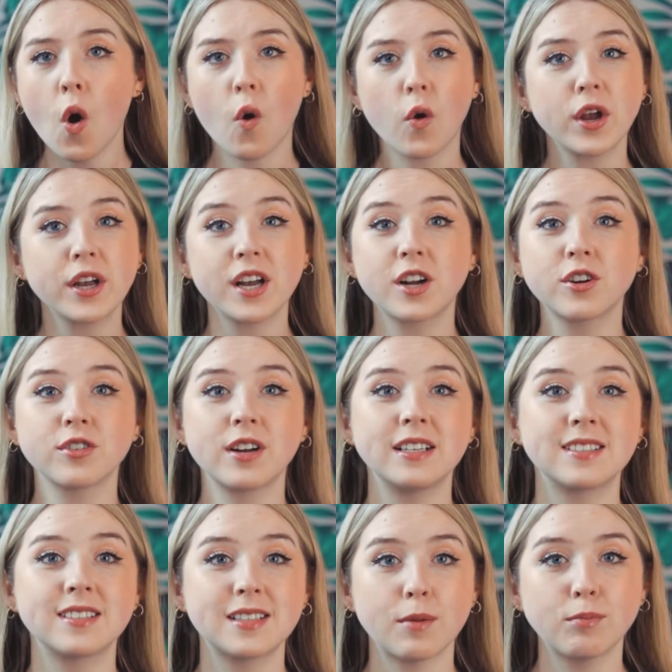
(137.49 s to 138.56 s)
Or you could
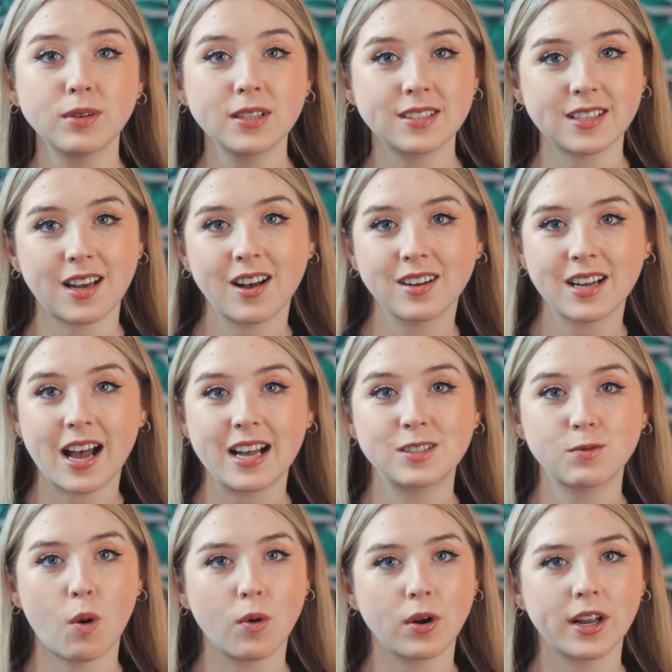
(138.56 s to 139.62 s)
create separate style
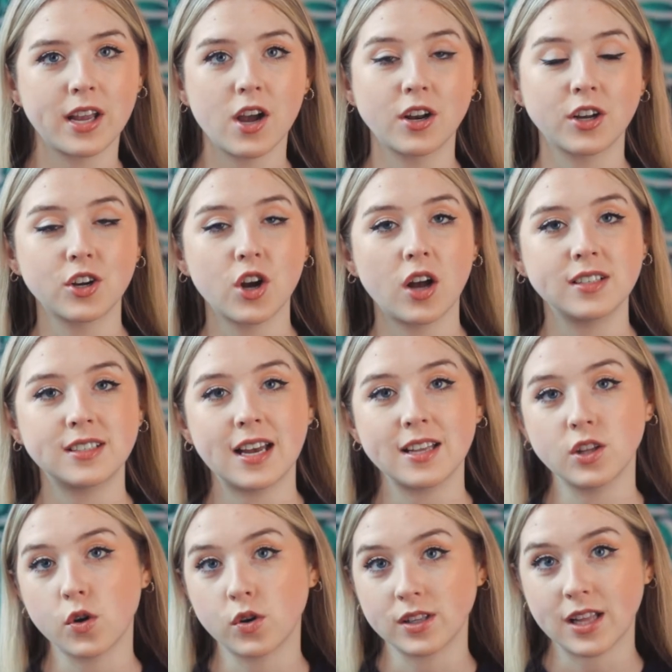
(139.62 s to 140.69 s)
guides while working on a
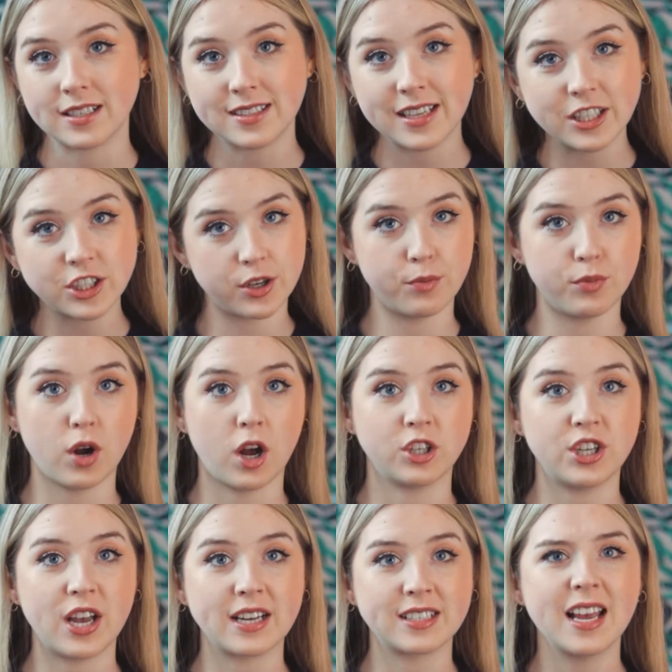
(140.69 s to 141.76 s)
content localization
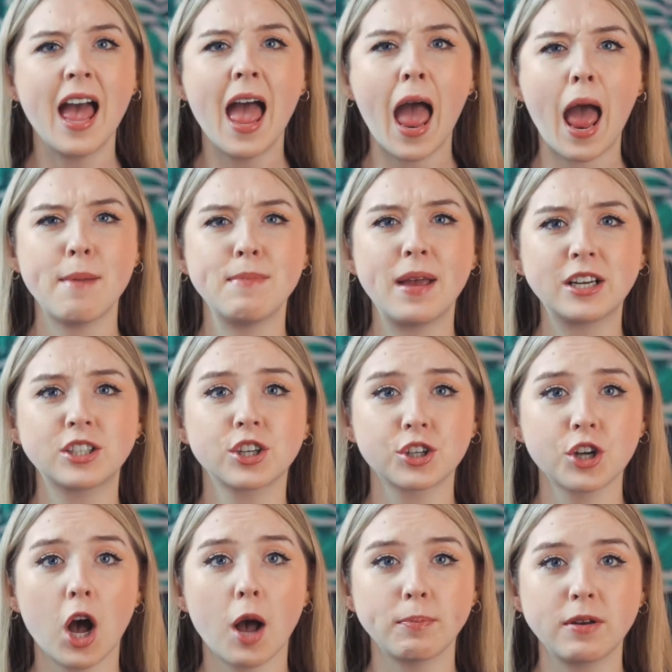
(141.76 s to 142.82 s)
project and make sure
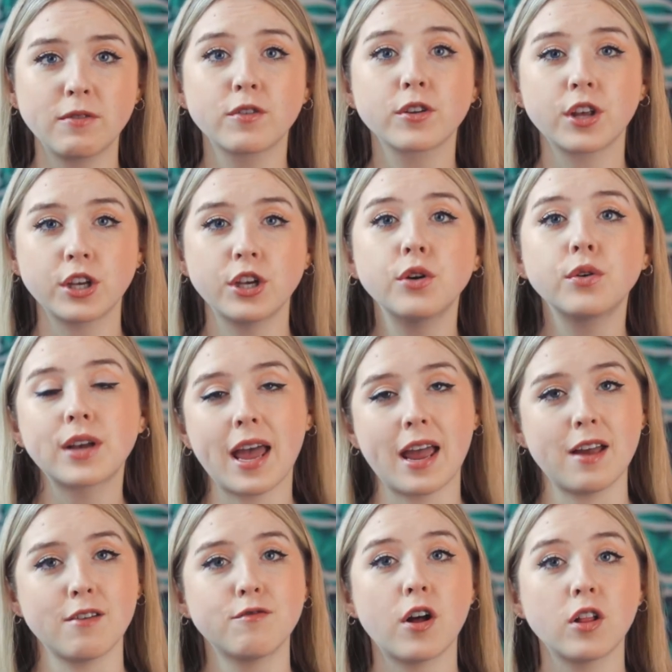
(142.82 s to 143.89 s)
copy for the
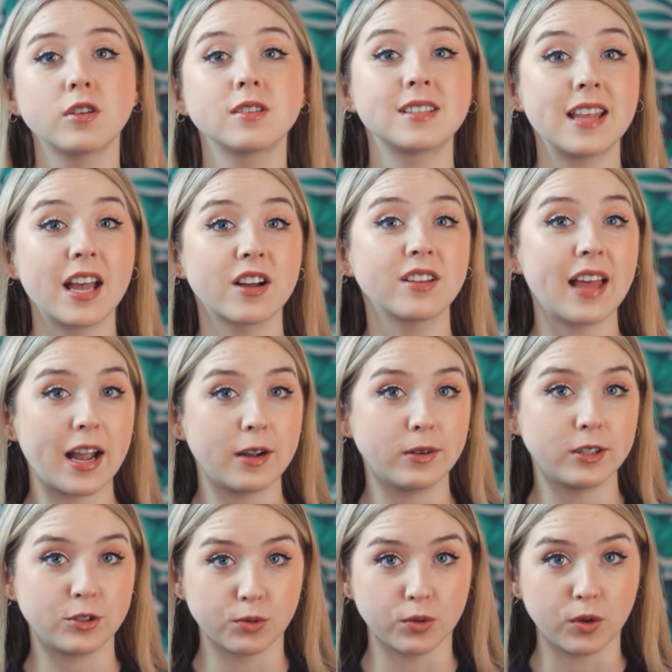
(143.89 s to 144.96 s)
UK follows their
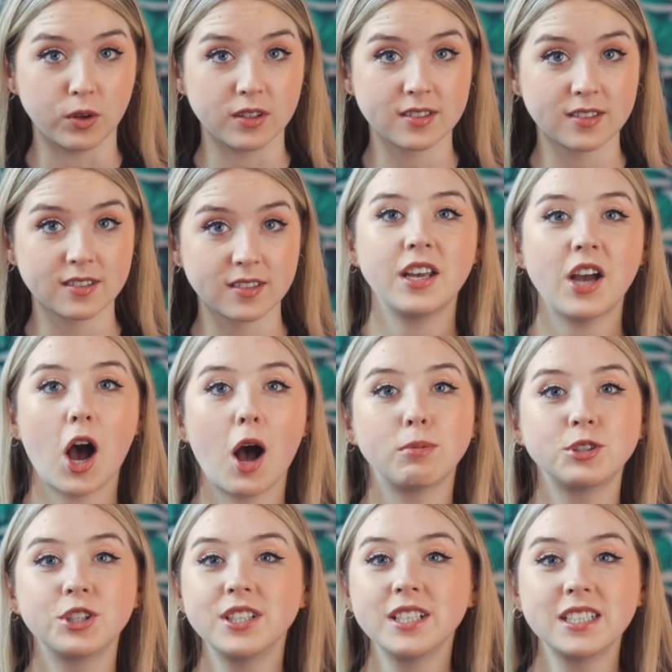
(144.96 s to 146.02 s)
language rules. The
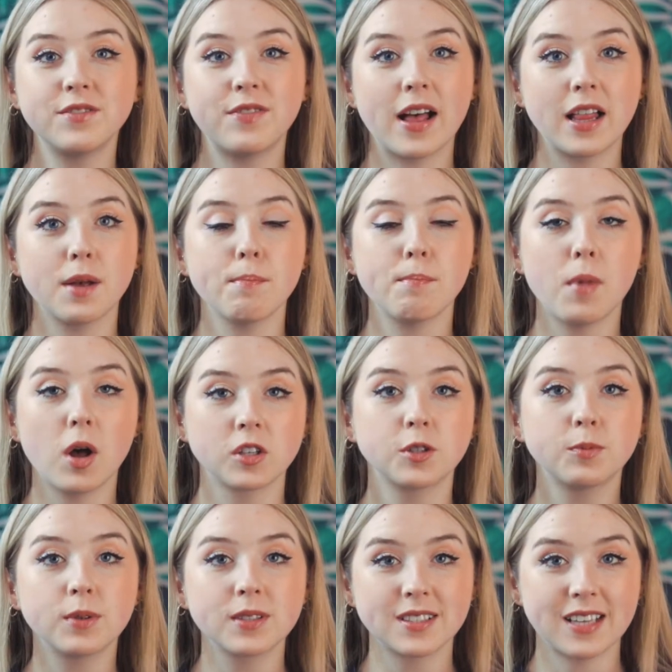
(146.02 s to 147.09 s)
option to develop
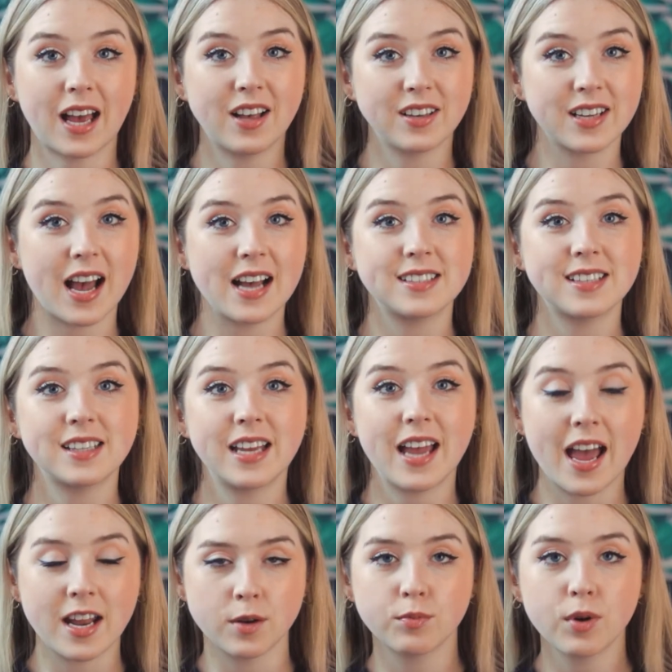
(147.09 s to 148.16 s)
multiple style guides at the
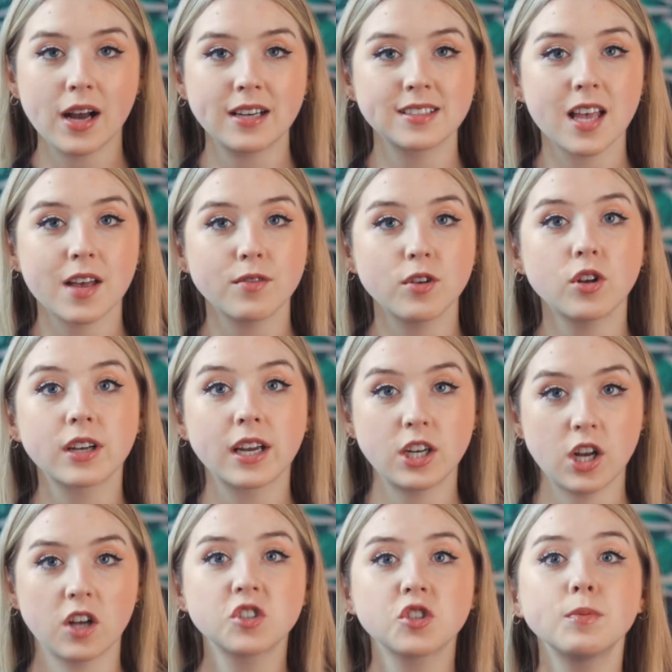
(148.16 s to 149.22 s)
enterprise level
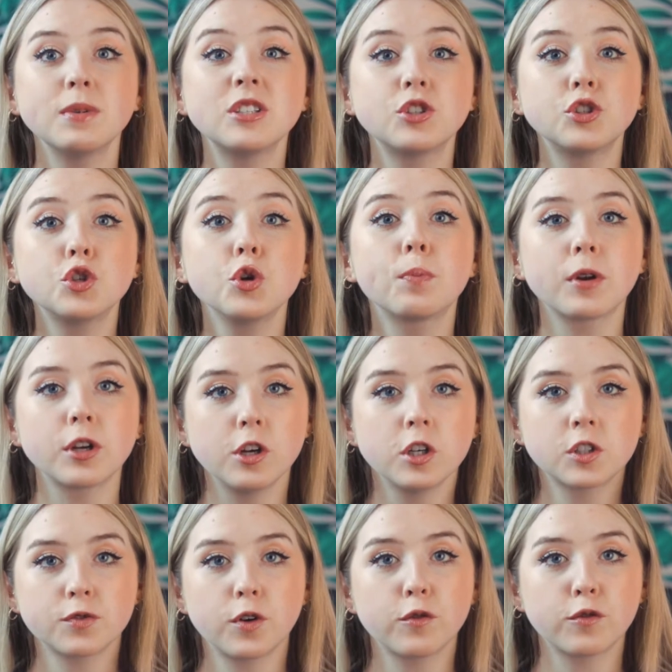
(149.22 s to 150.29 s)
can also be super
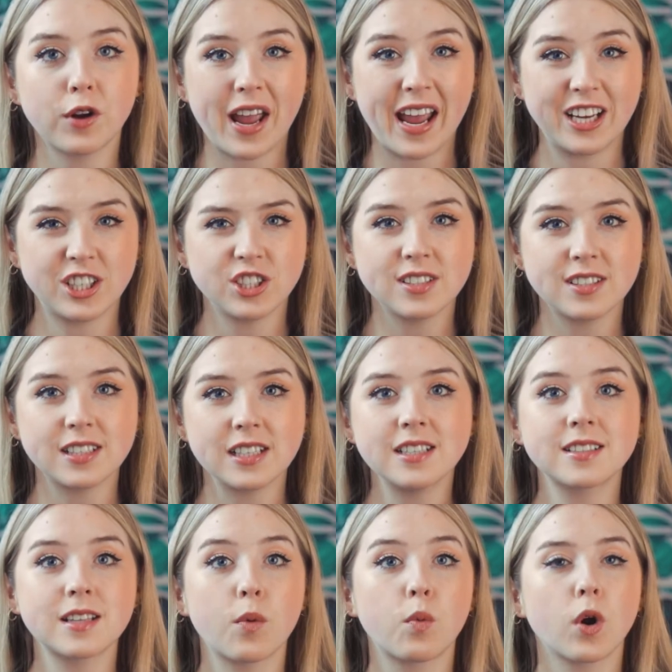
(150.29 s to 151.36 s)
useful for
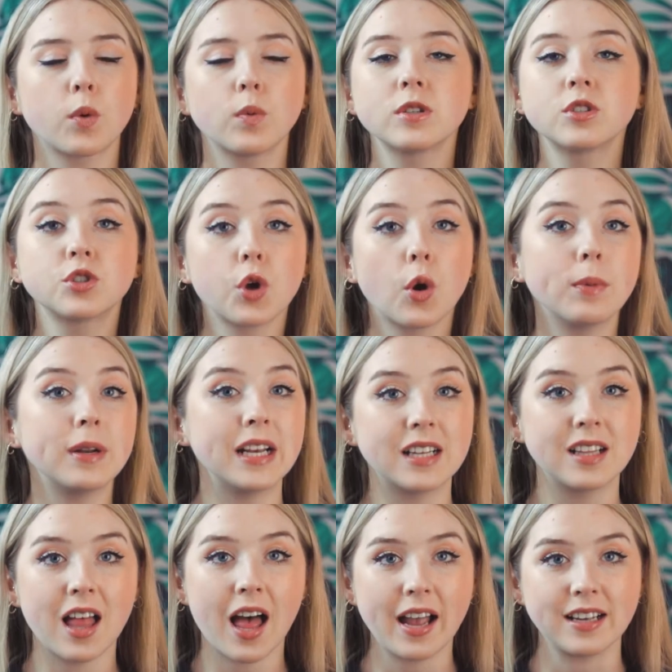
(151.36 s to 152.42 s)
agencies that work with so many
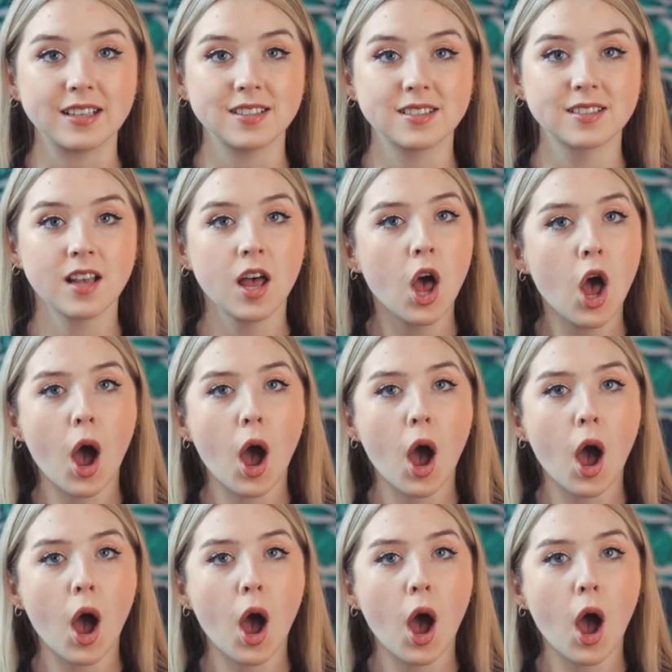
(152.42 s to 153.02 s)
clients.